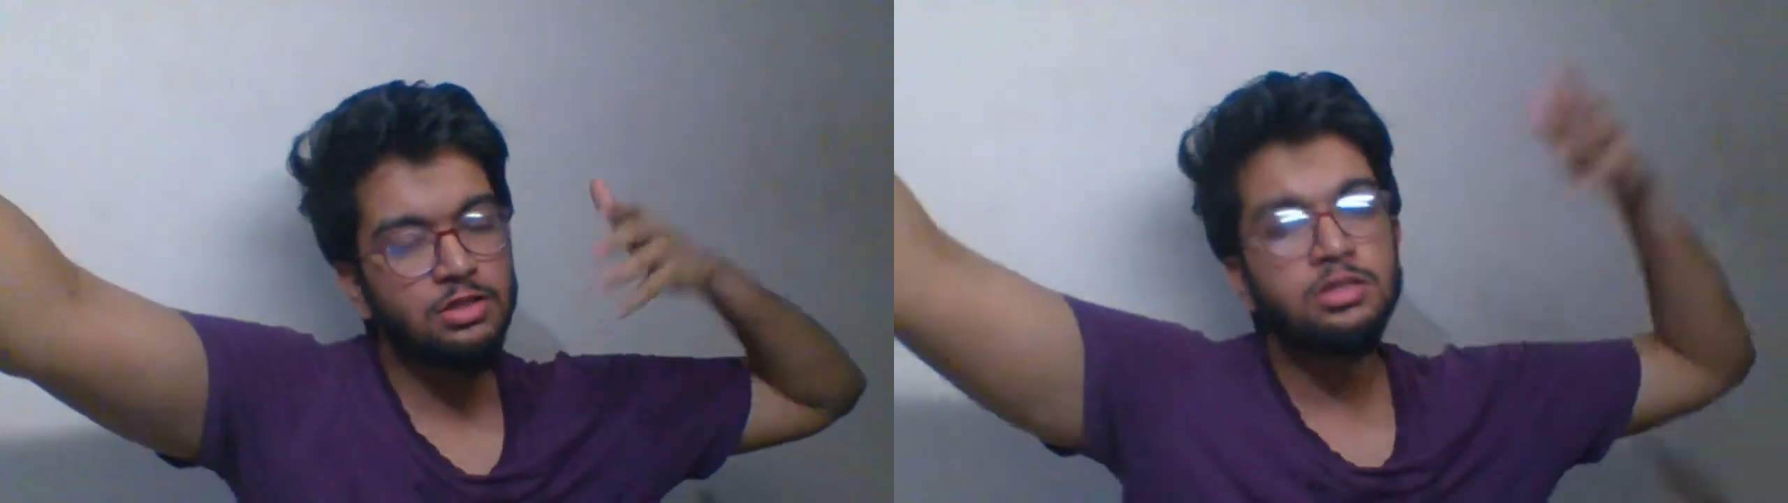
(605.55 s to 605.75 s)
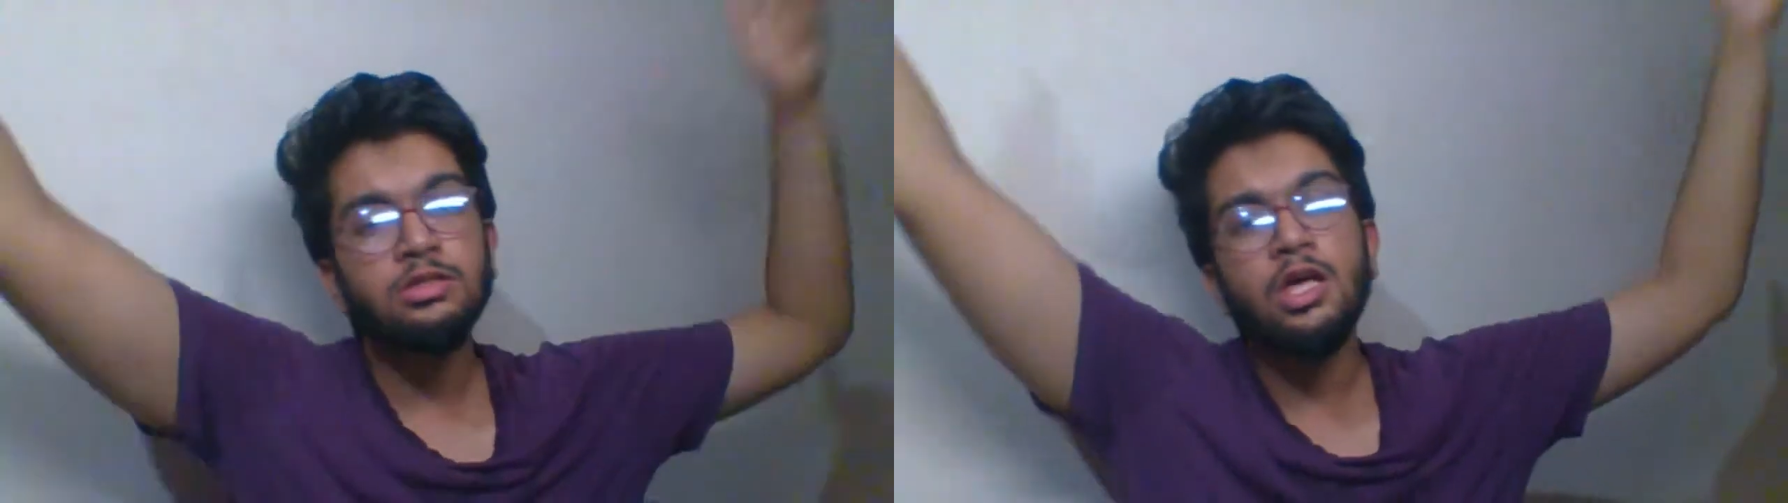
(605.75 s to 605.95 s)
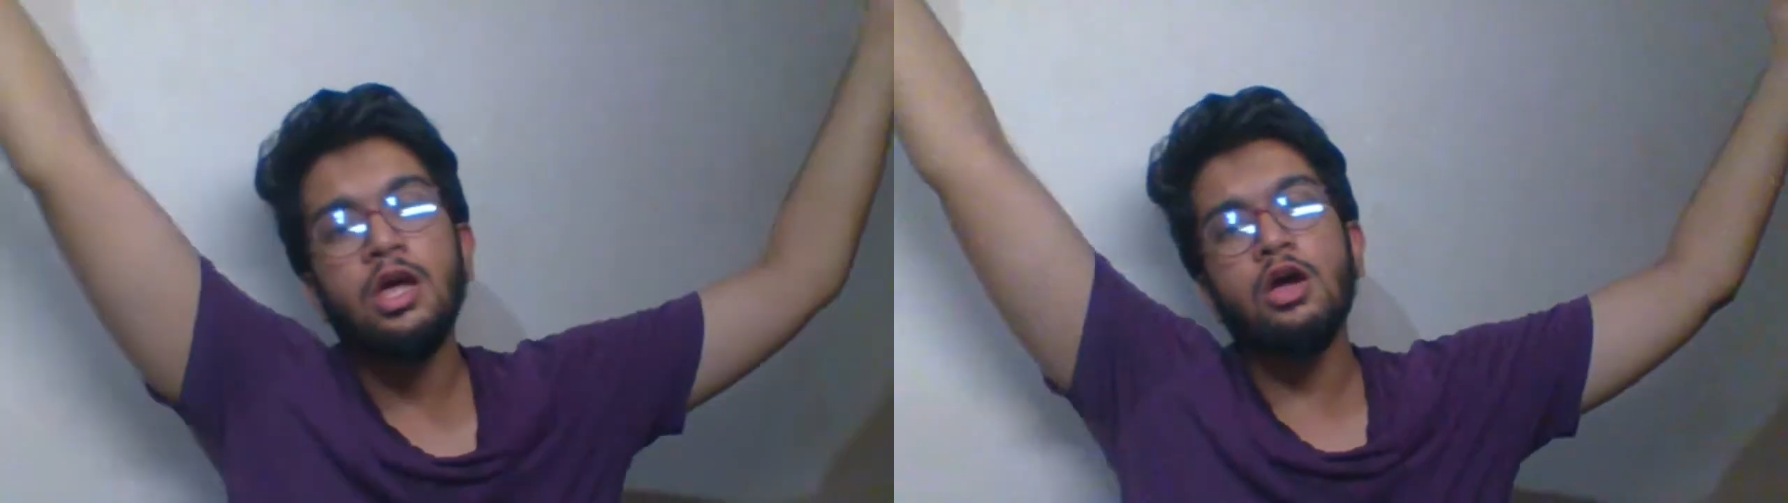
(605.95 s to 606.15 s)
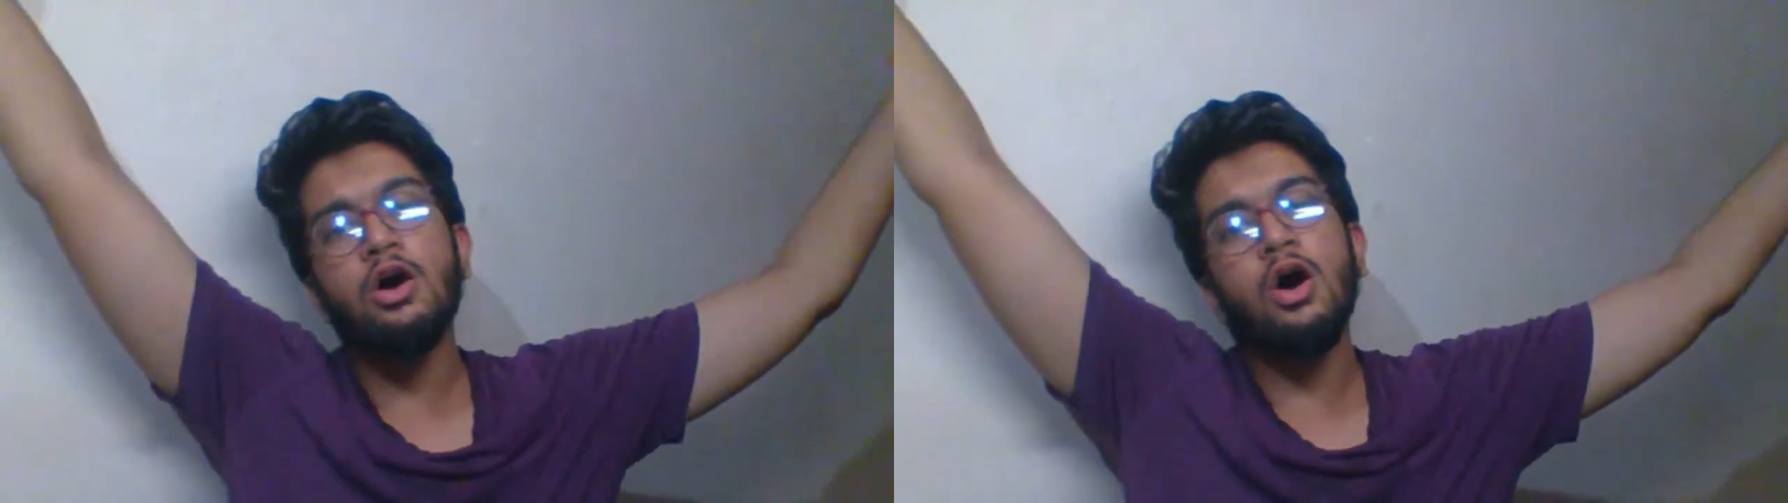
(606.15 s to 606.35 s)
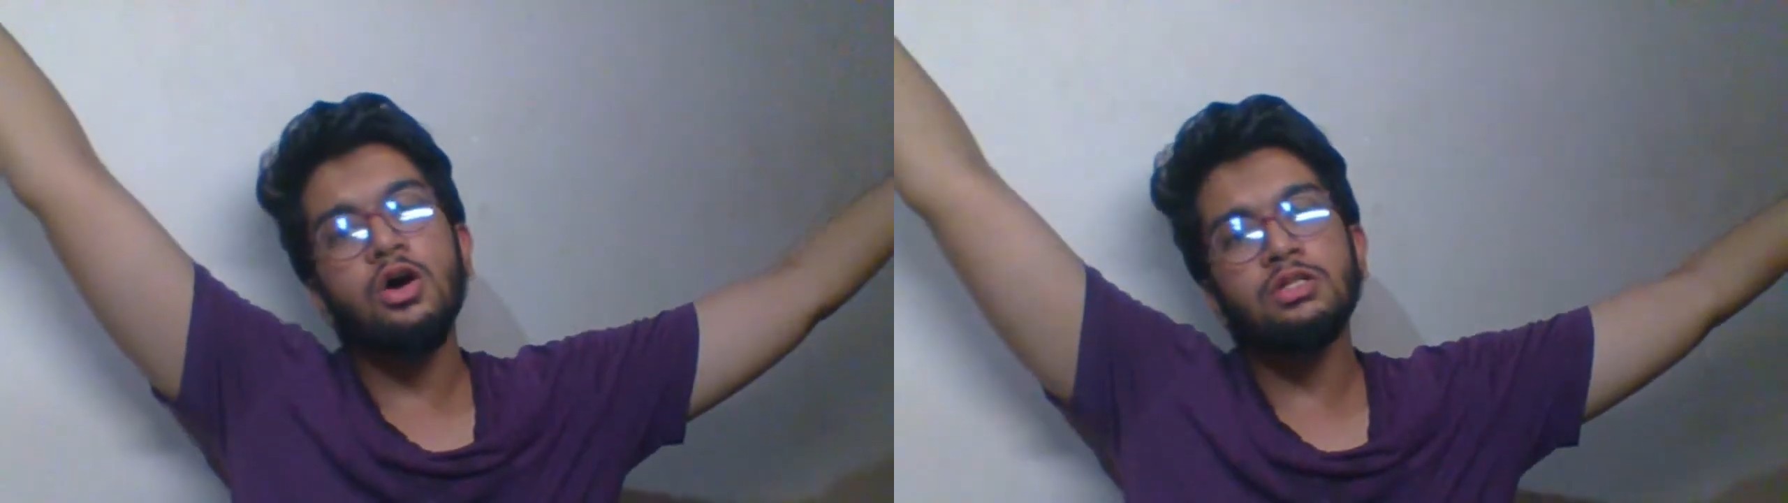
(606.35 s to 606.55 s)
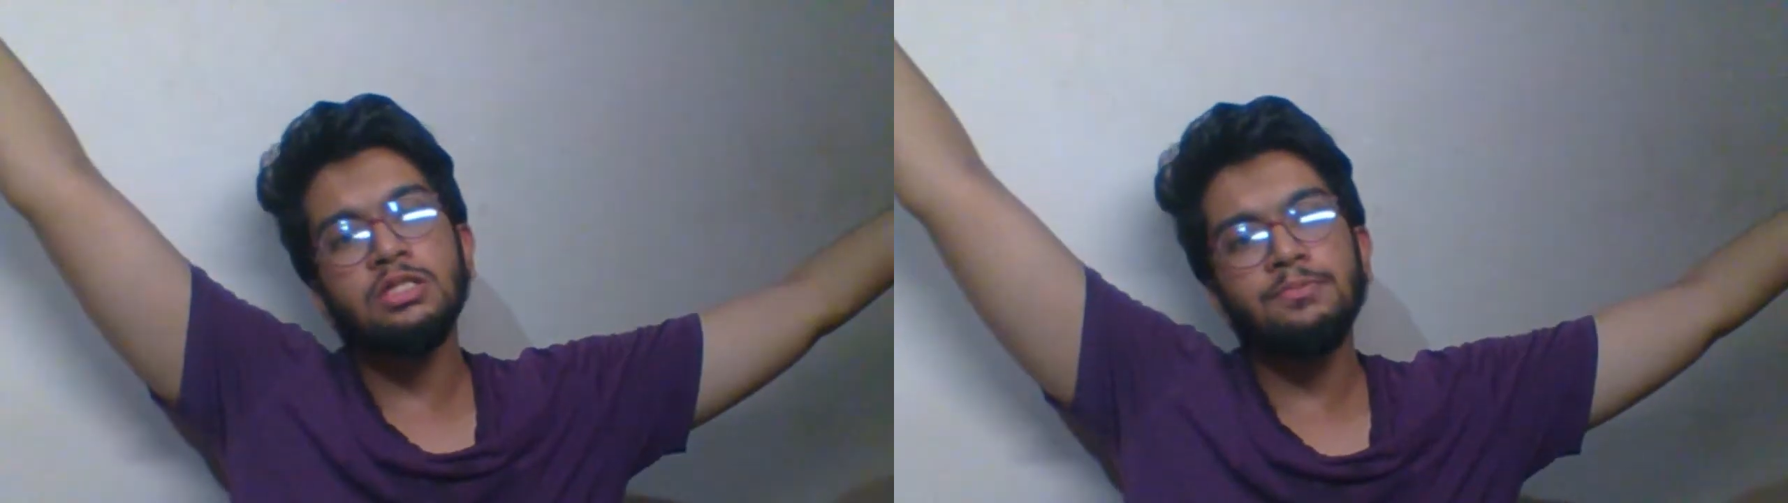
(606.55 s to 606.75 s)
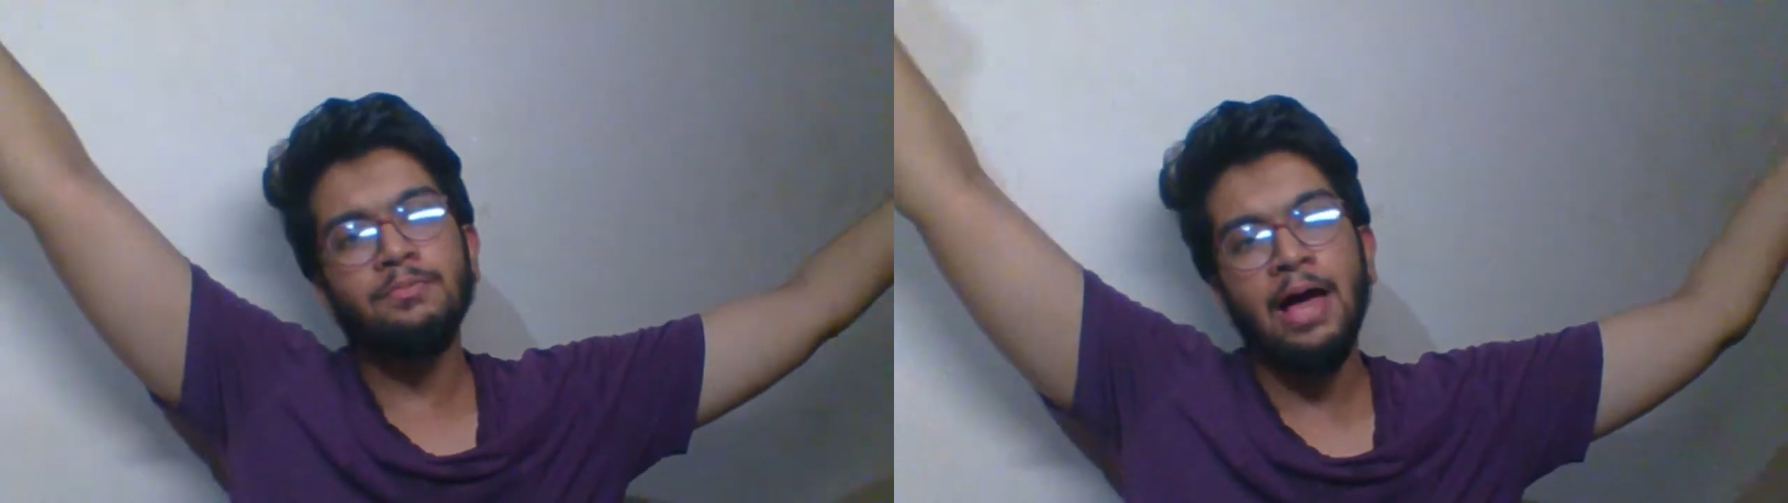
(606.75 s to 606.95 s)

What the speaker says: stay awesome,